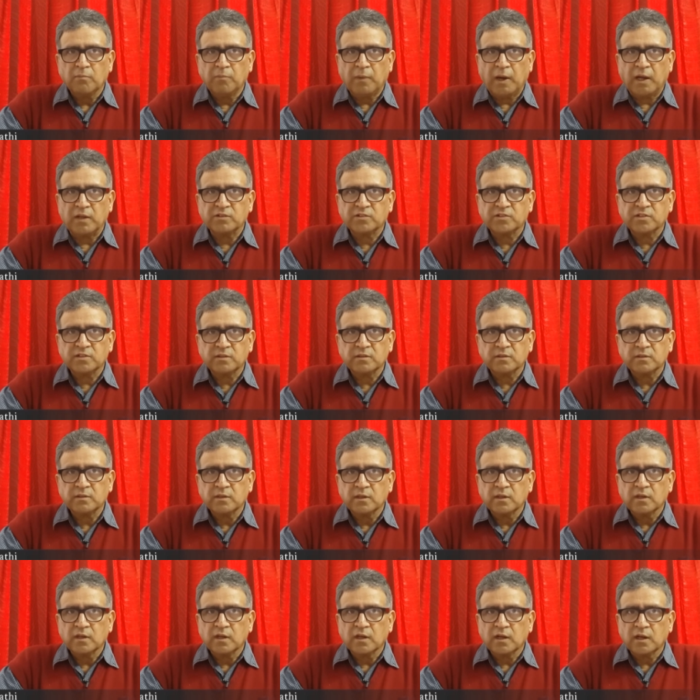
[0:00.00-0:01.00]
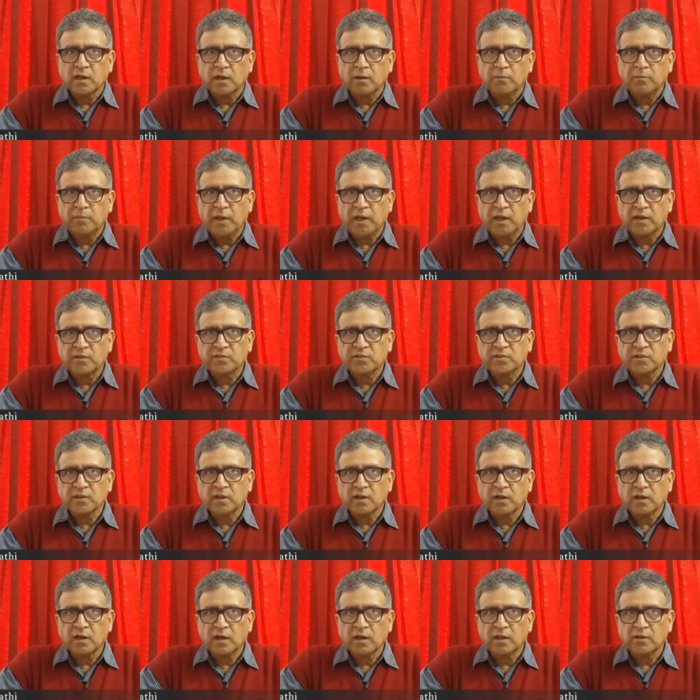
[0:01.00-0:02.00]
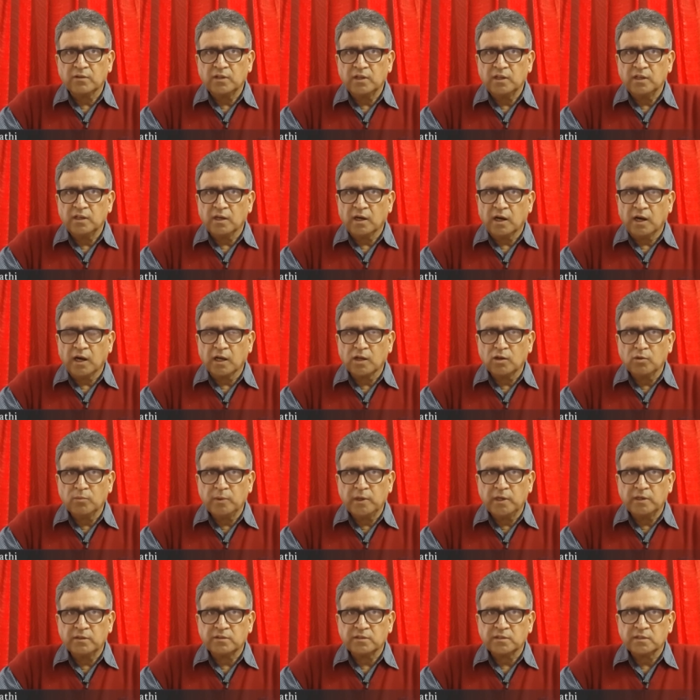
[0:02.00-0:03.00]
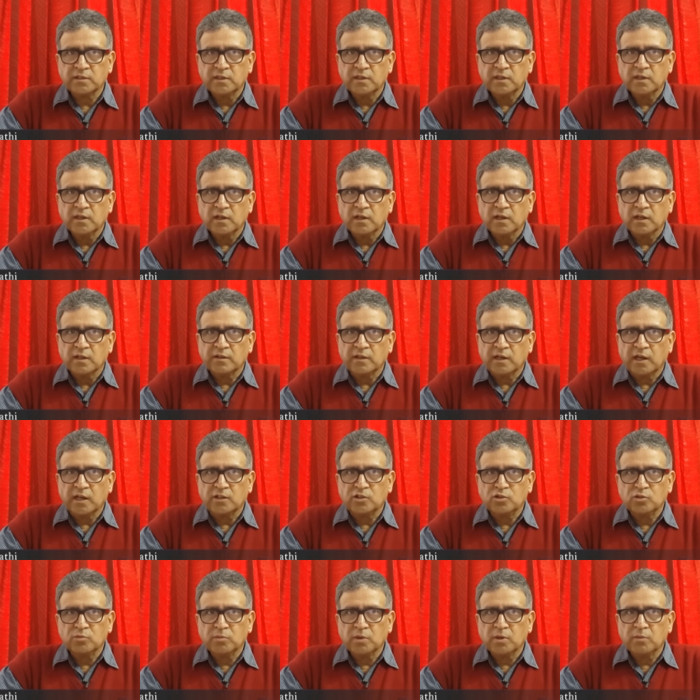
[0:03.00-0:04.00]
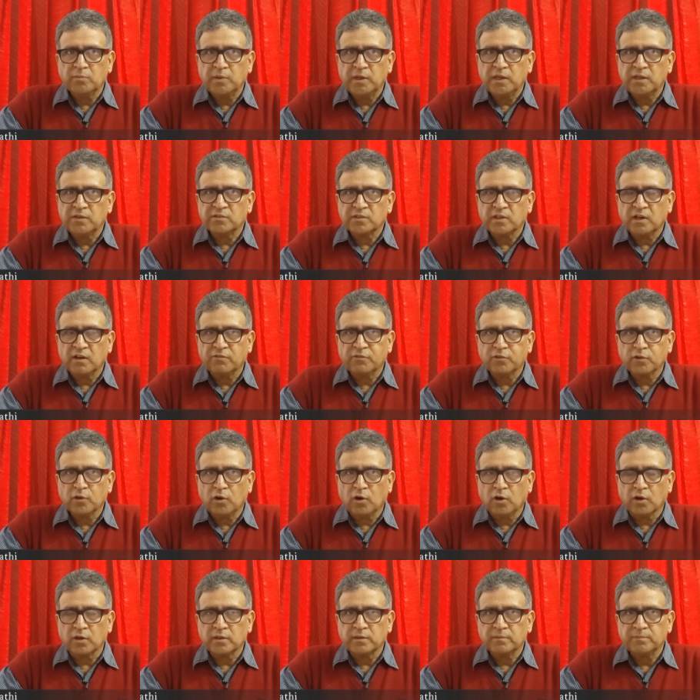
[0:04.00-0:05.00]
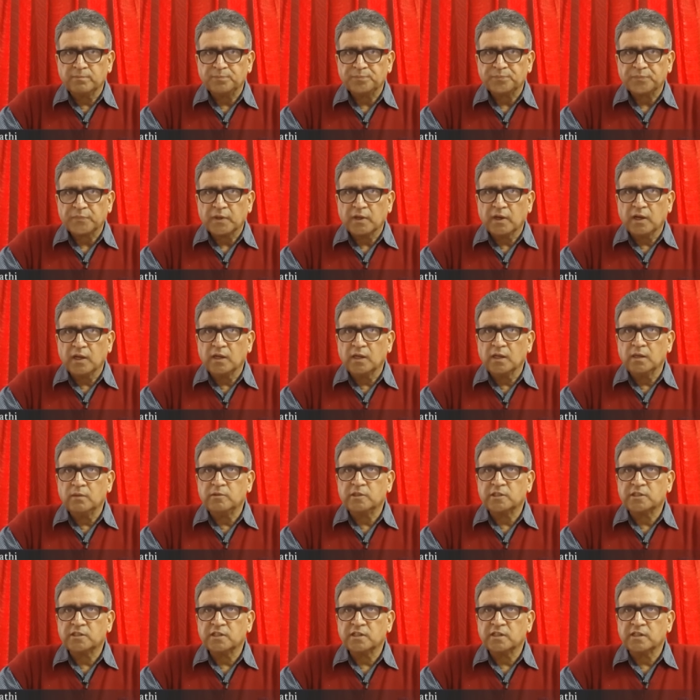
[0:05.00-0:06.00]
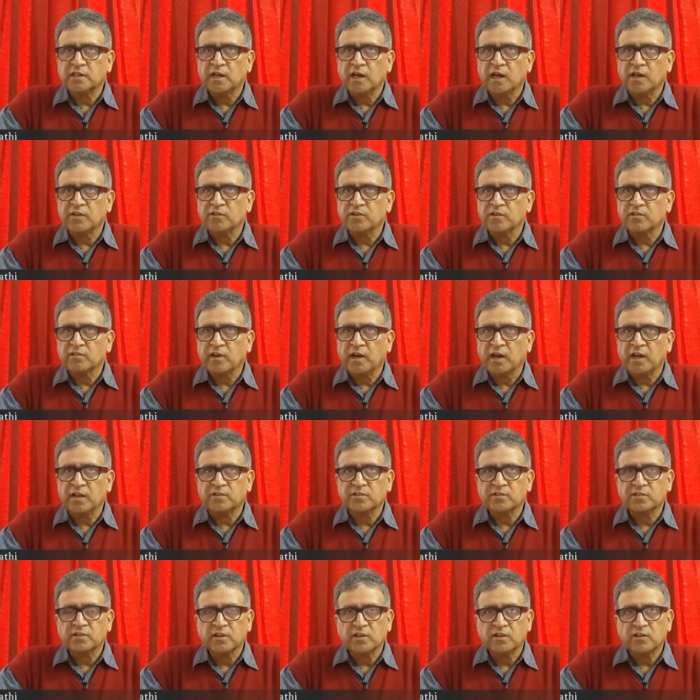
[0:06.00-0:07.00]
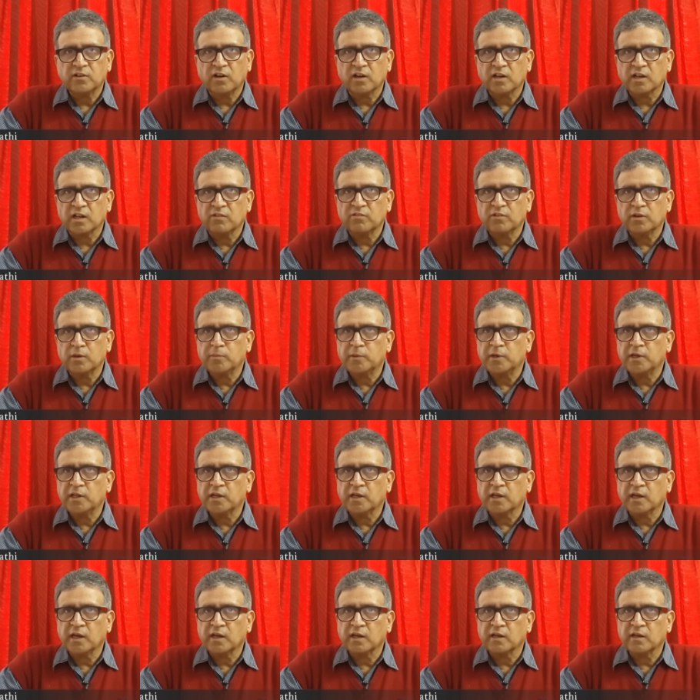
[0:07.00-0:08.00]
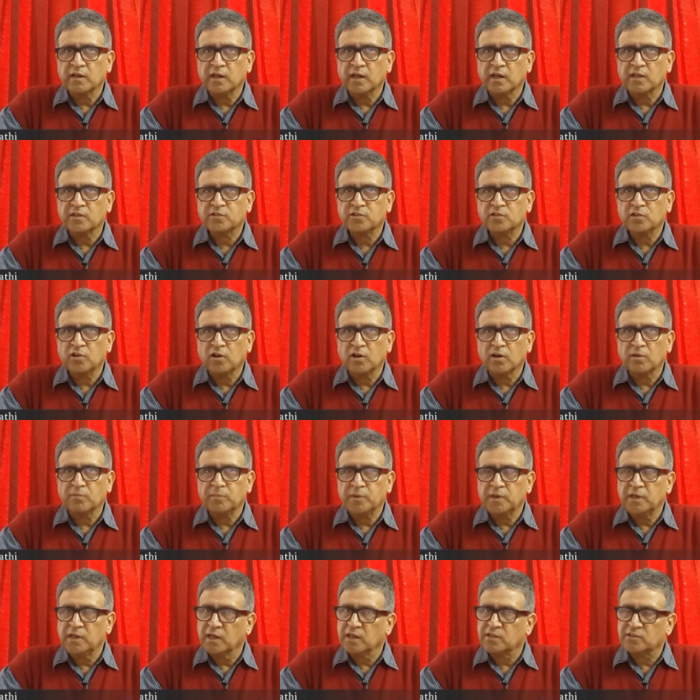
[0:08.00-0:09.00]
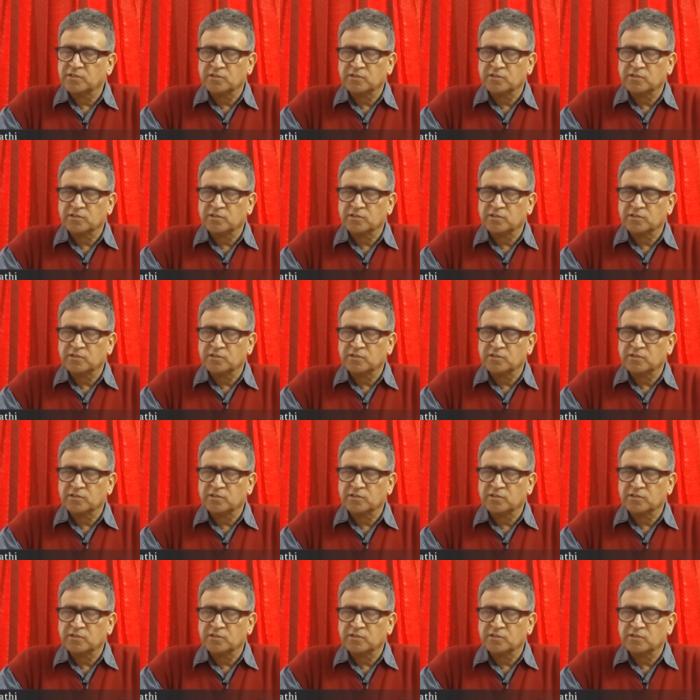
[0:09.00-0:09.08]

Manson uh, makes uh, the argument that human beings are flawed and limited. As he writes, not everybody can extra- be